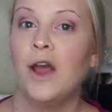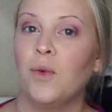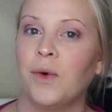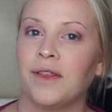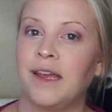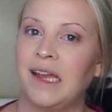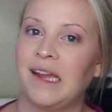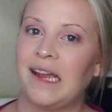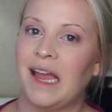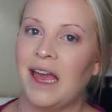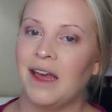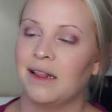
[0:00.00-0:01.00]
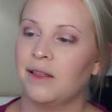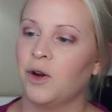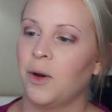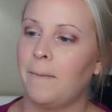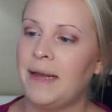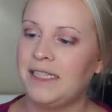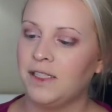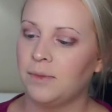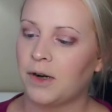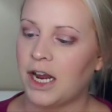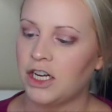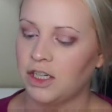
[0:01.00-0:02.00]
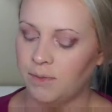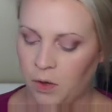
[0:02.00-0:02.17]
With a little pencil brush, I'm